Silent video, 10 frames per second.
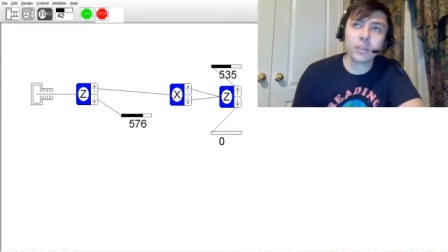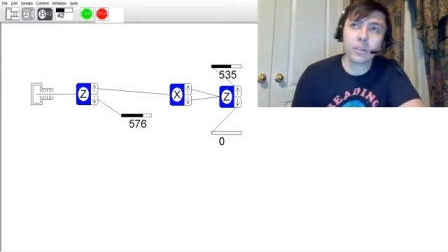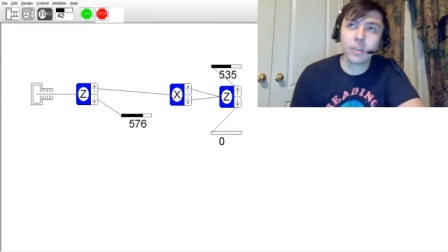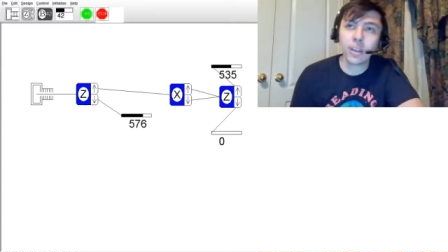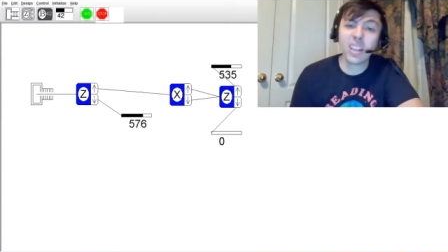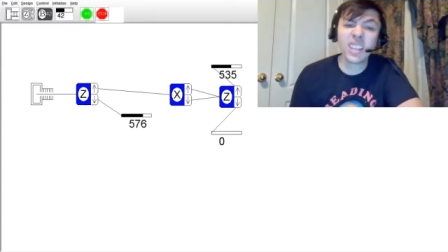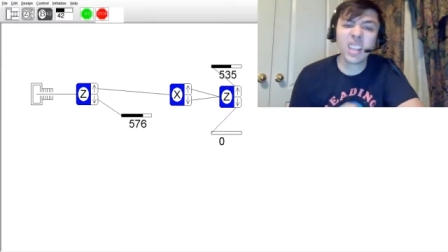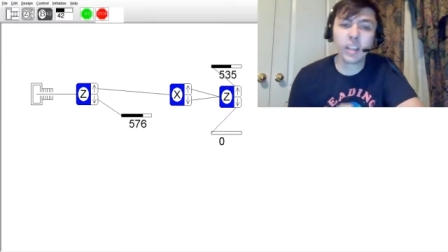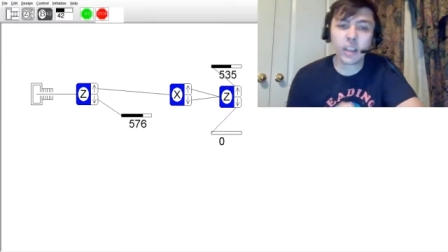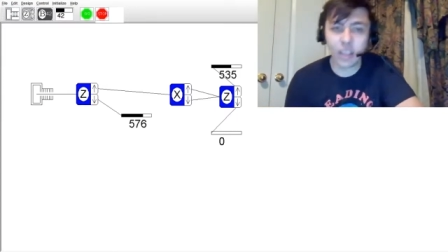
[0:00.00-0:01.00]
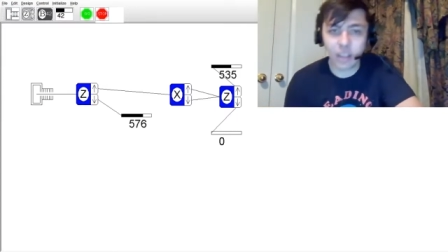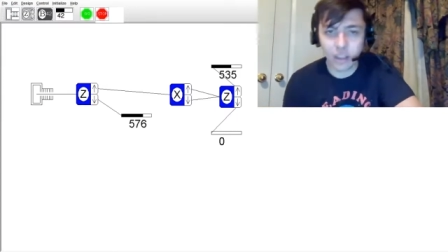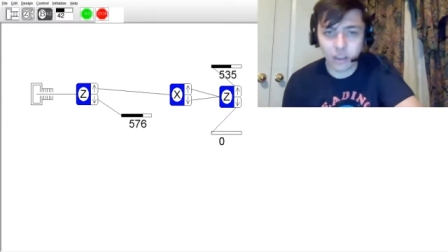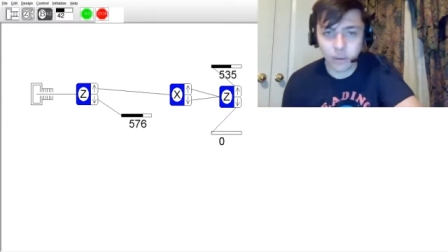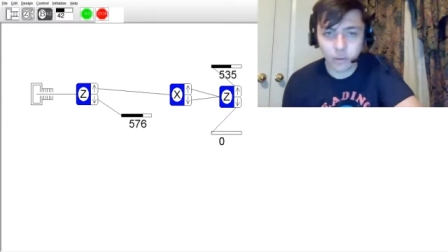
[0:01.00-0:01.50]
still
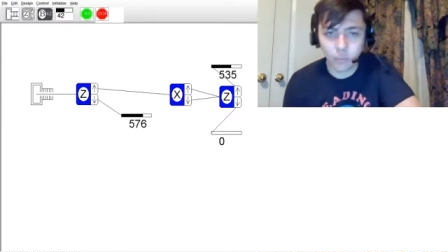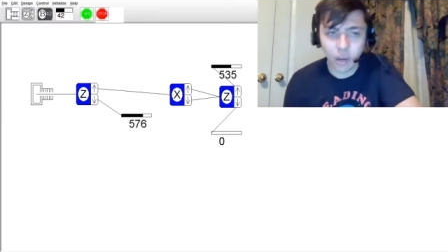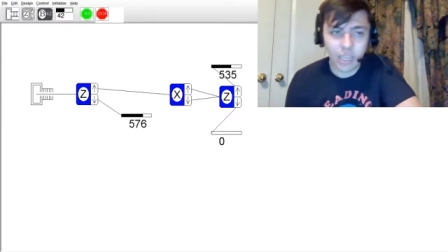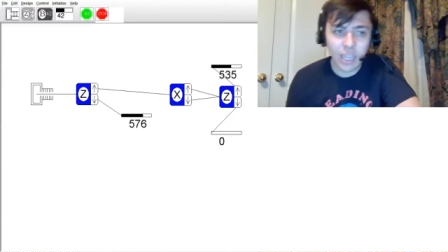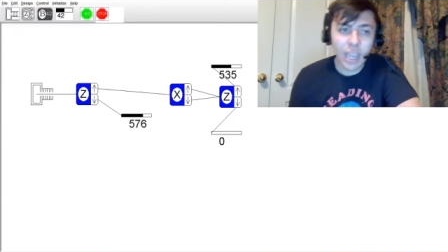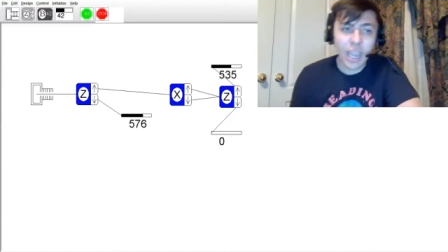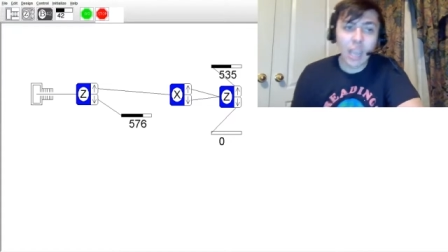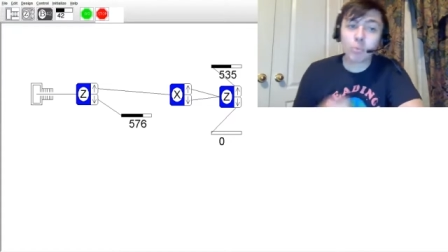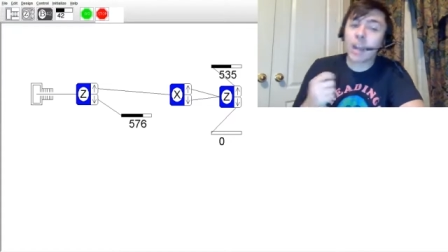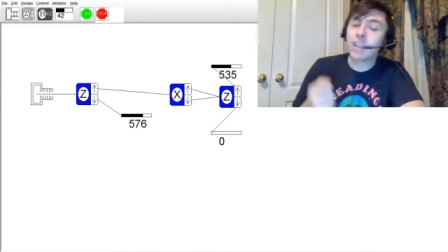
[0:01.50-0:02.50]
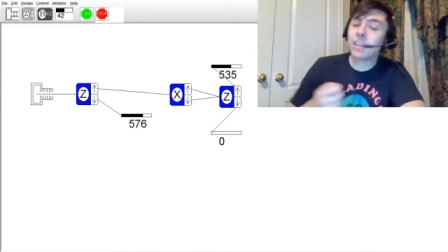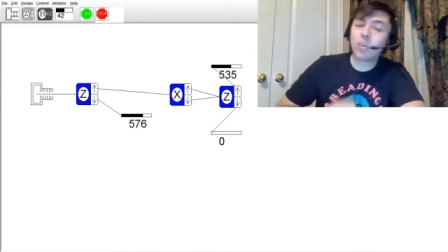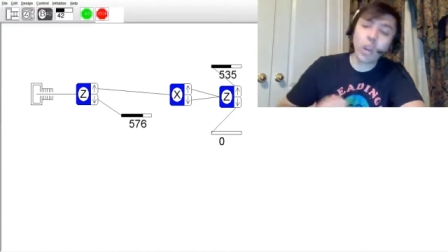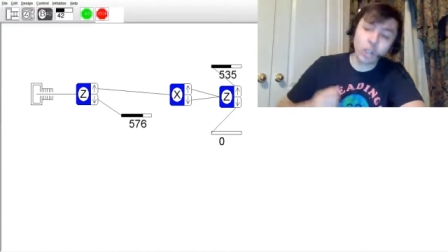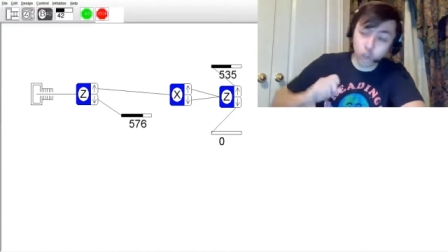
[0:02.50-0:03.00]
exists, right? Bryce
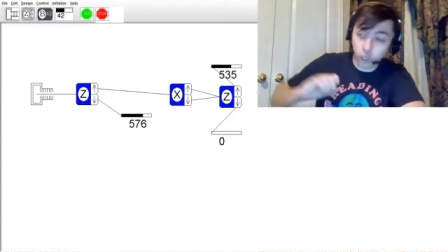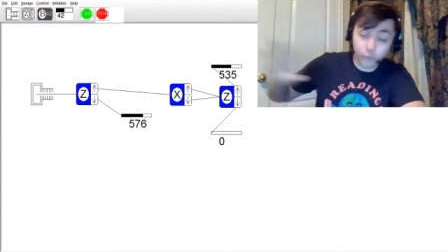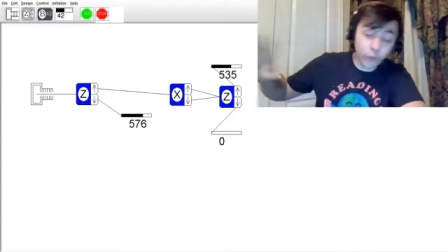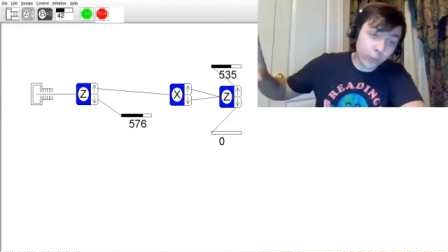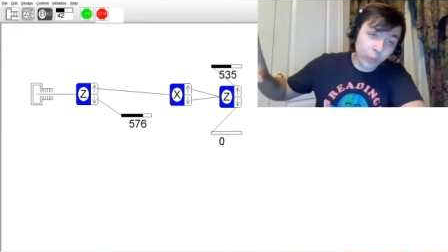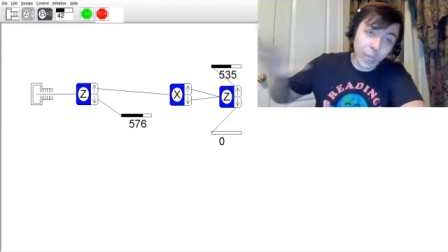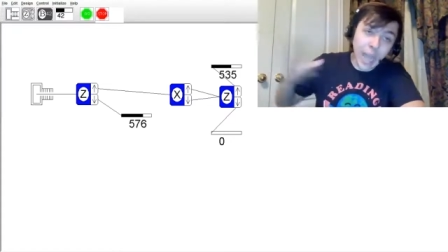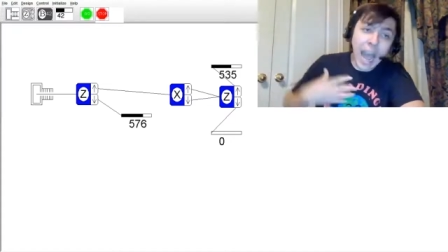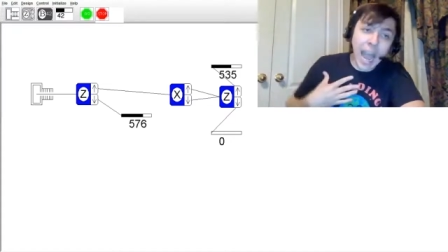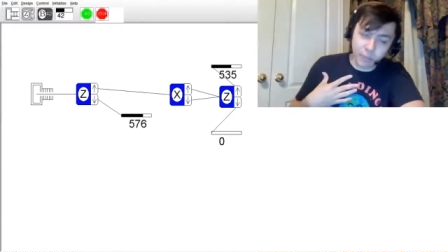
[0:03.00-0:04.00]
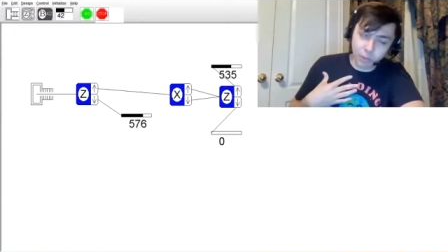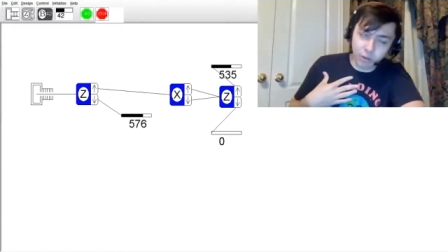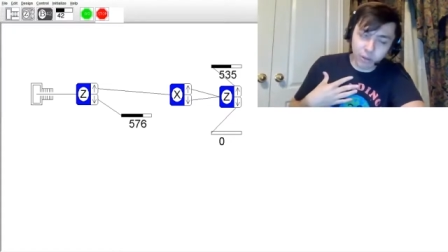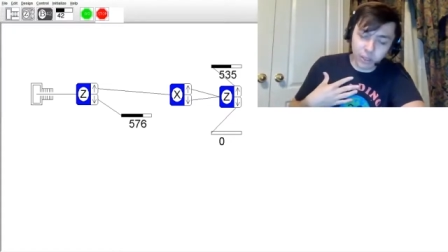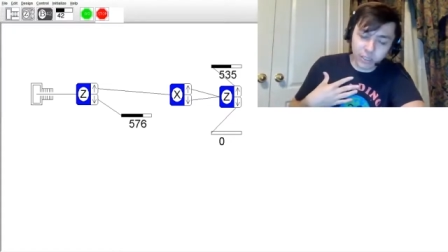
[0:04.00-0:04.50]
DeWitt took it further than I
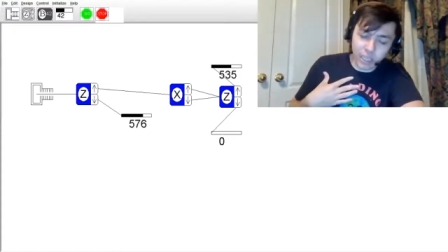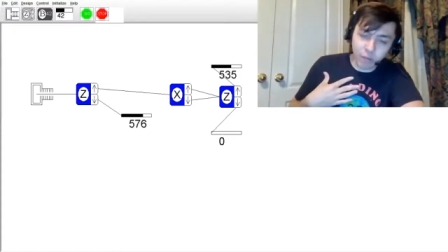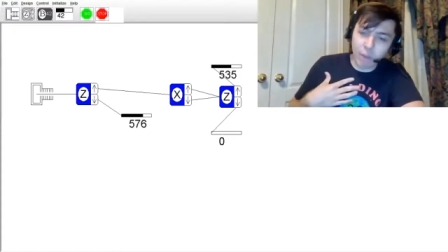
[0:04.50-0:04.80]
personally take it, right?